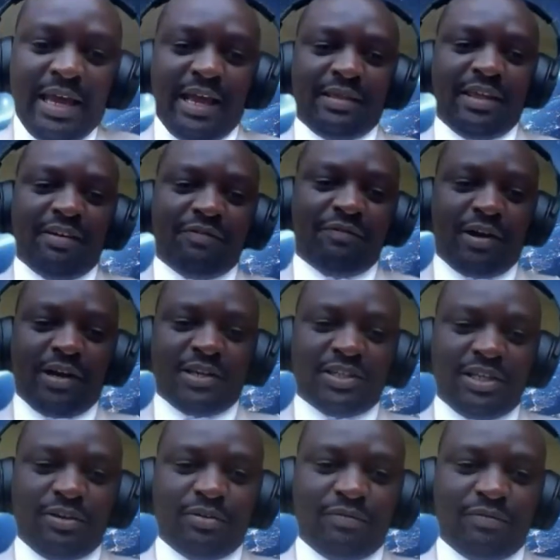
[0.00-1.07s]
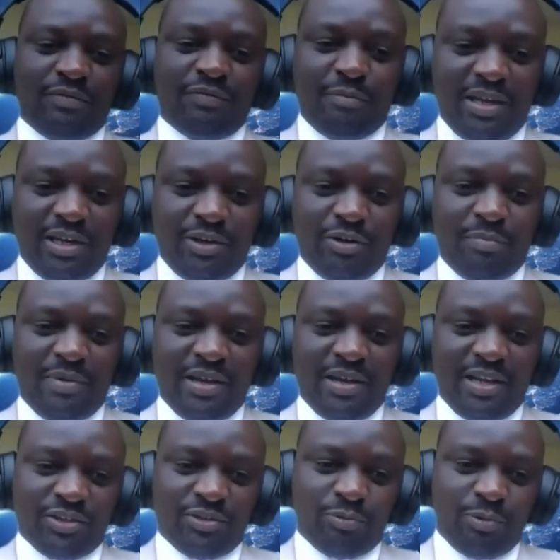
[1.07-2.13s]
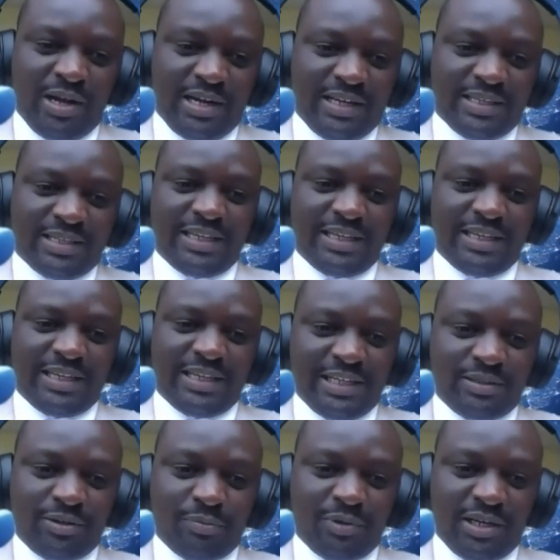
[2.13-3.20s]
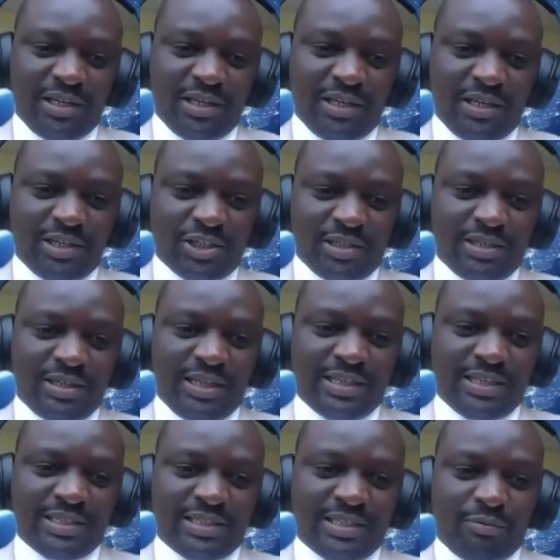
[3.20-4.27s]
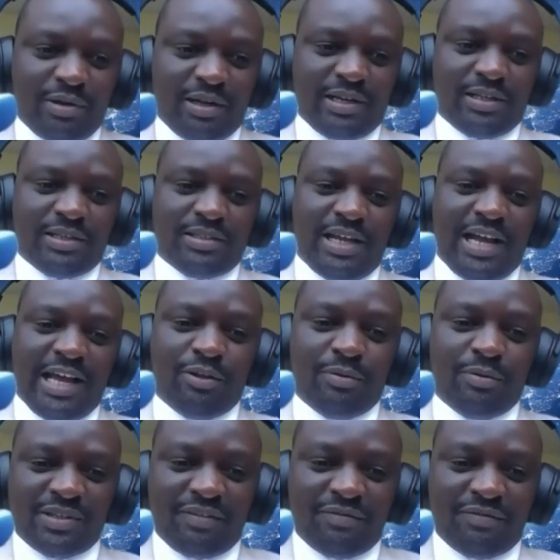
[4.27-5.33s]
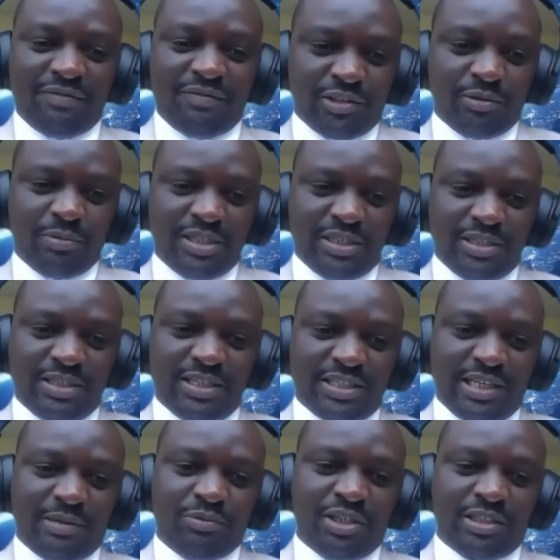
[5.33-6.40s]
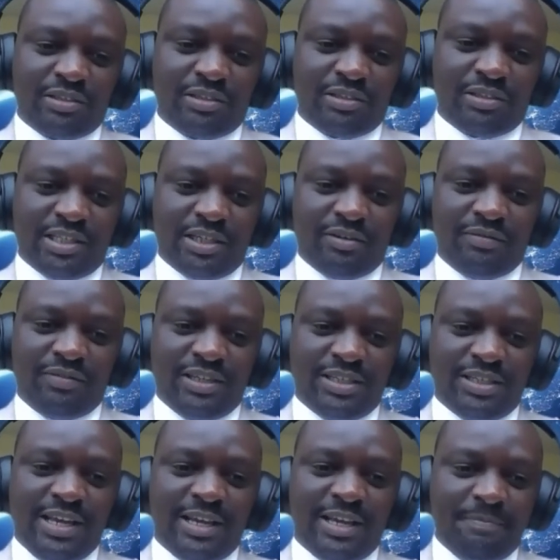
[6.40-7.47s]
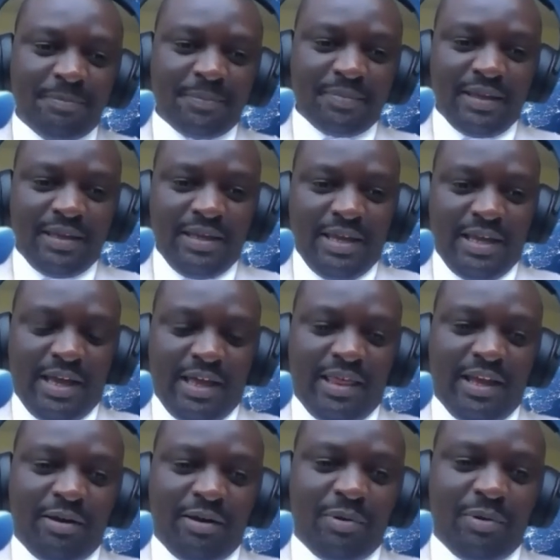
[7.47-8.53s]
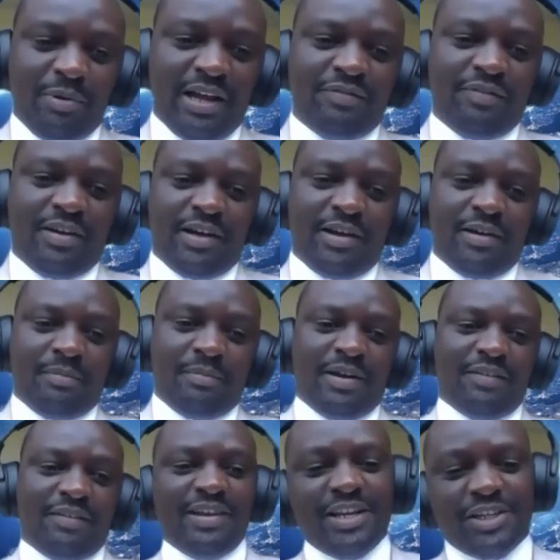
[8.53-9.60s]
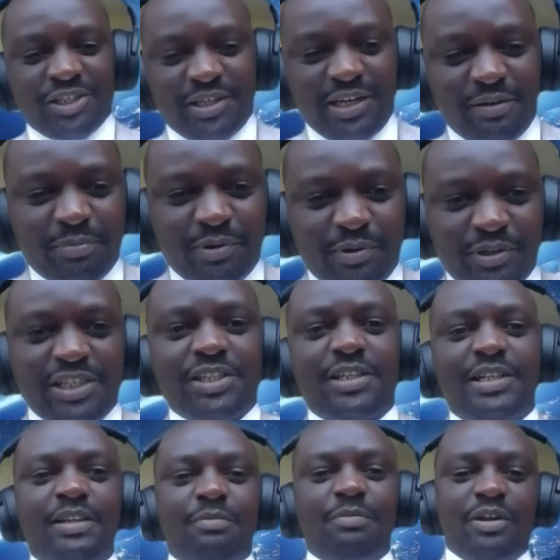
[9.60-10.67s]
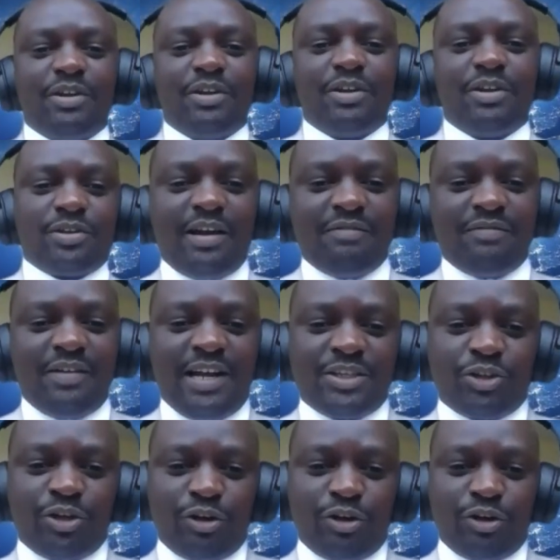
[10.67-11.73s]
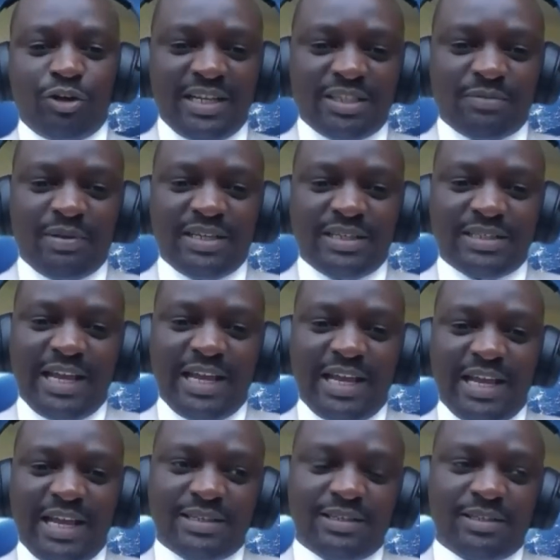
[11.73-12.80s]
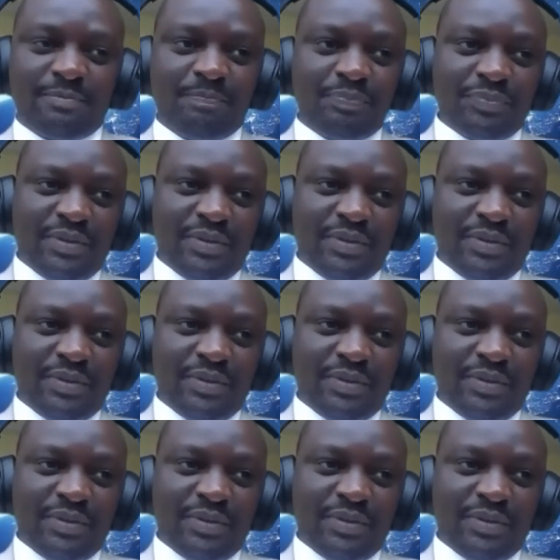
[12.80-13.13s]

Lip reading: And they are focusing on four main domains. One is satellite communication. The second one is Earth observation, which is the subject matter of this day. And then we have navigation and positioning. We also have astronomy and space sciences.